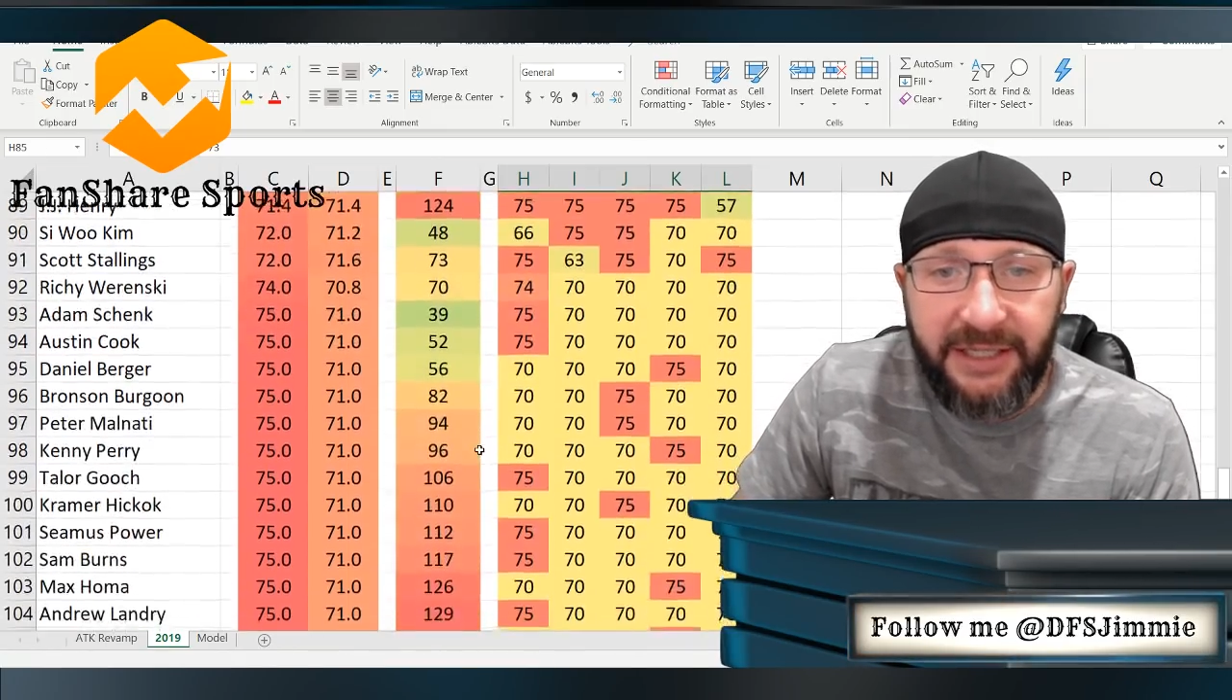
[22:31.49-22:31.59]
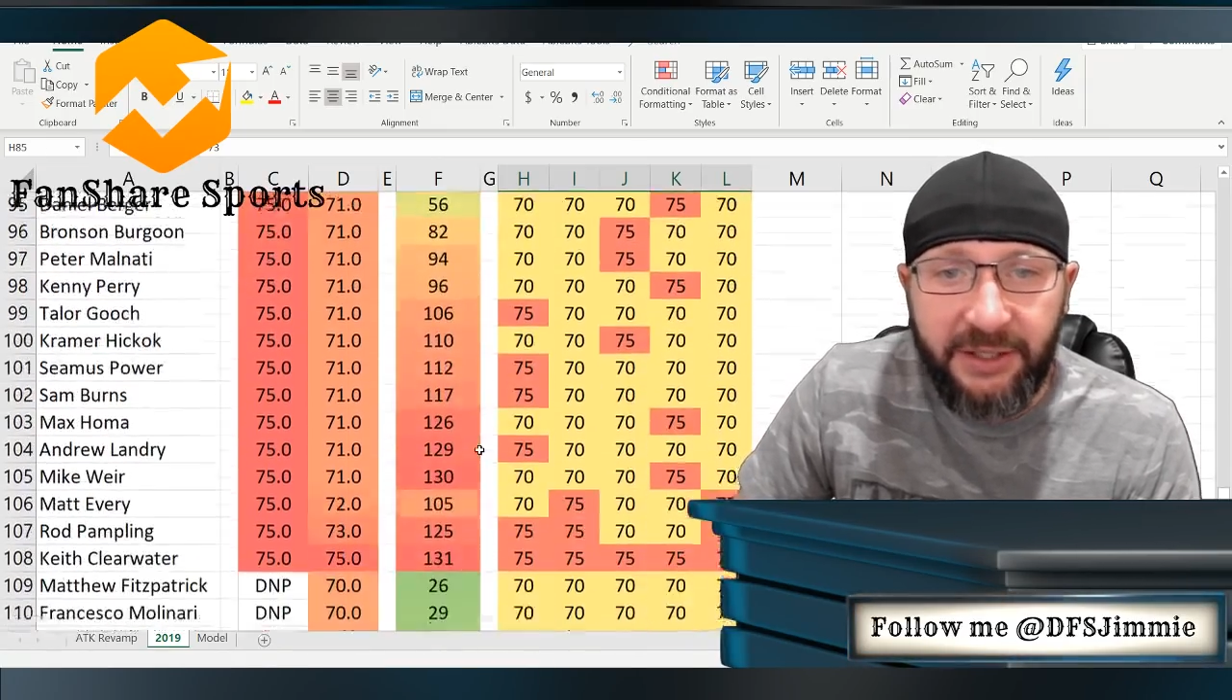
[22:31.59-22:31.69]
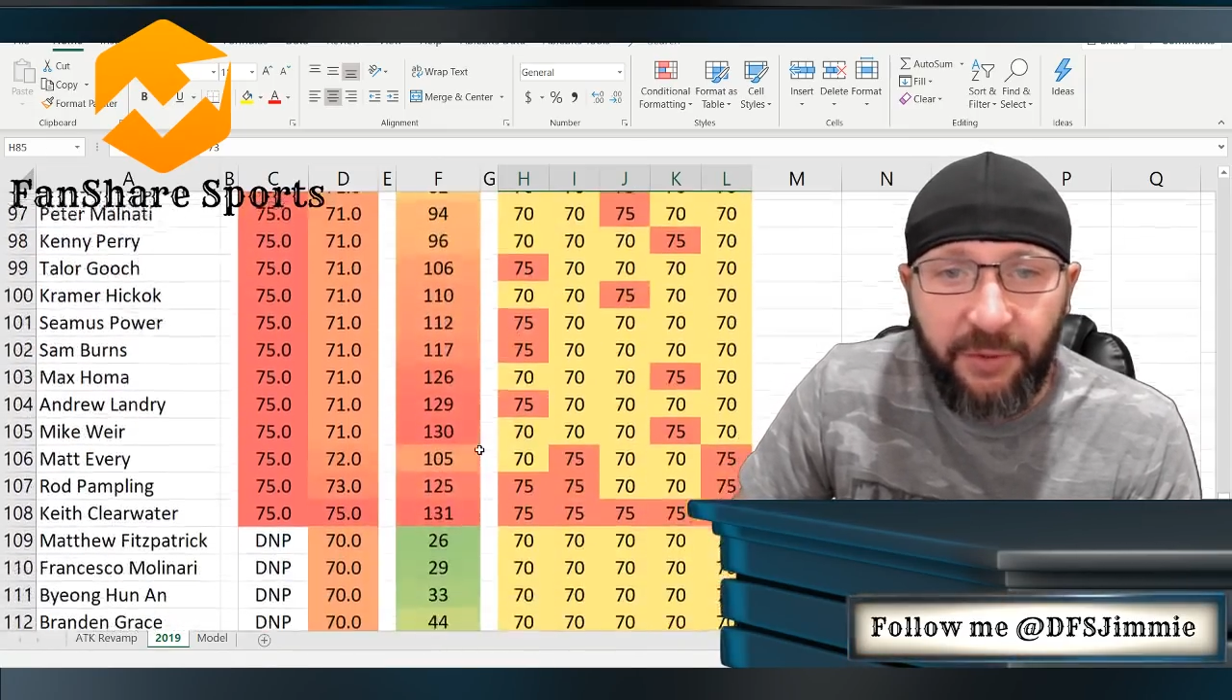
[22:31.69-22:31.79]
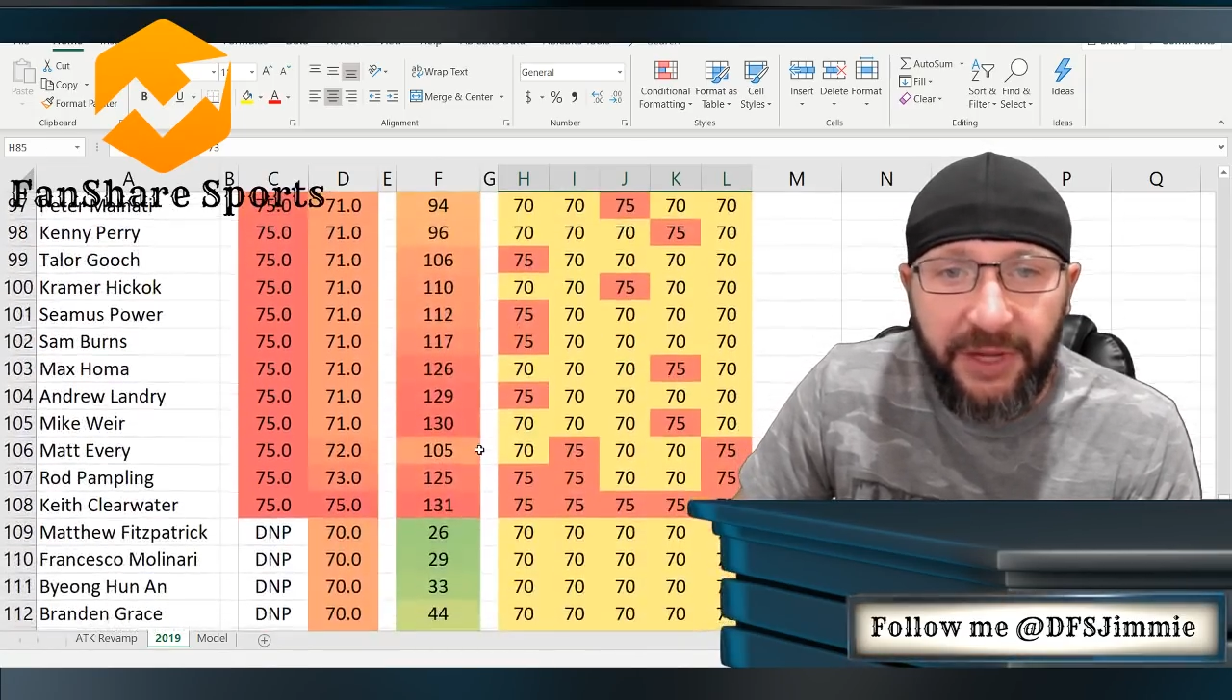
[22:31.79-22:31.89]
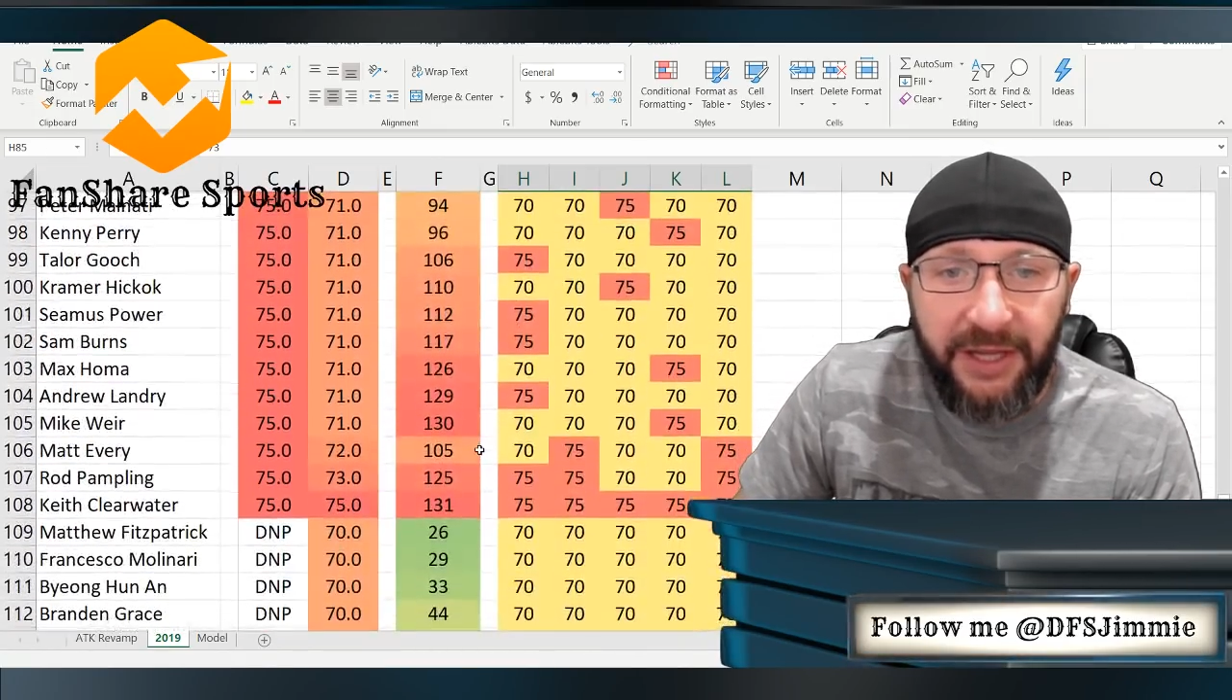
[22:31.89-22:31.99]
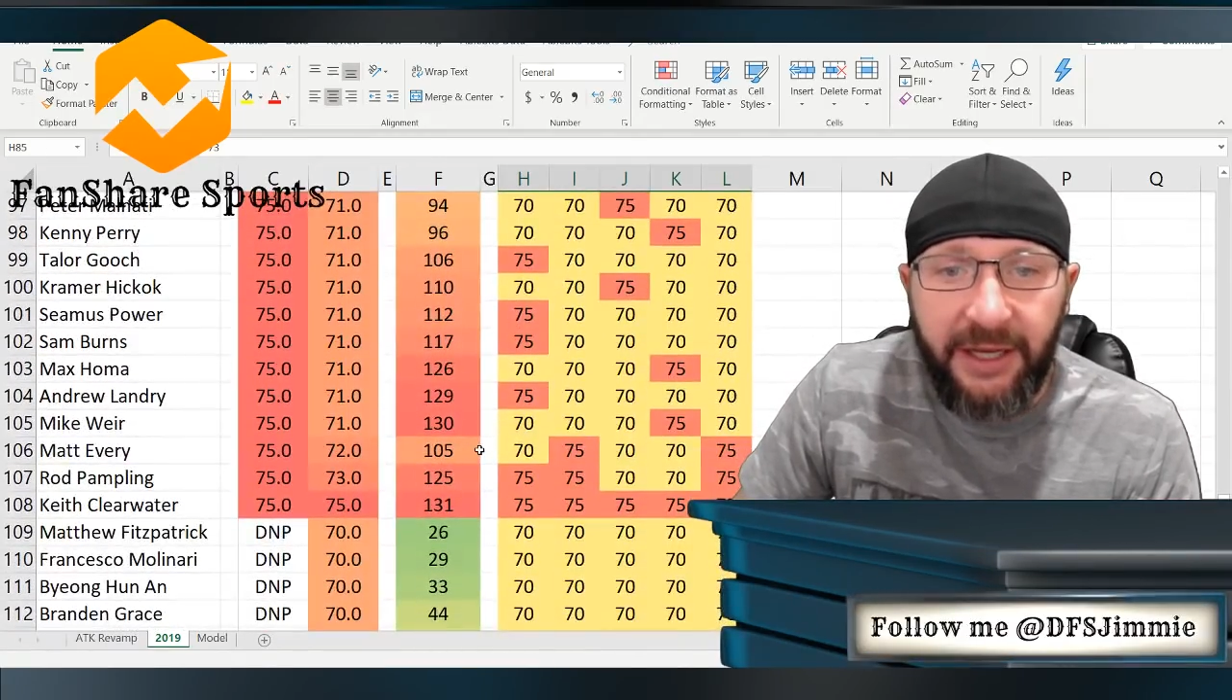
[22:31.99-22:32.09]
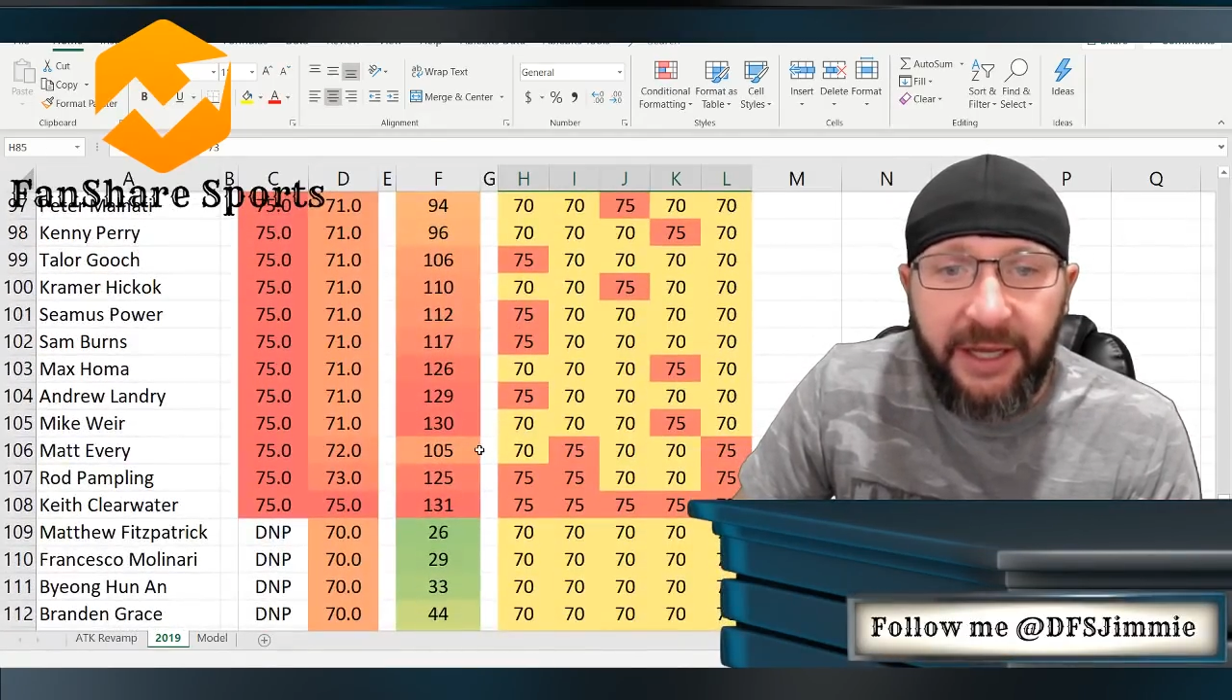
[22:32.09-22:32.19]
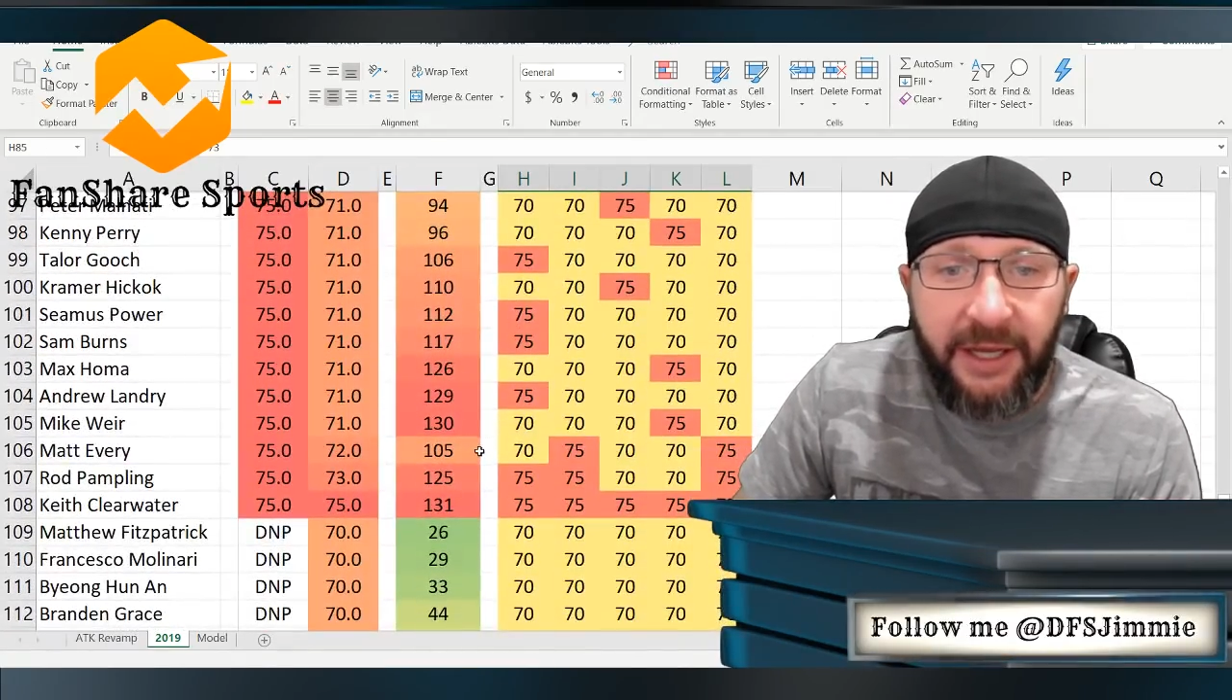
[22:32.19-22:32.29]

this week.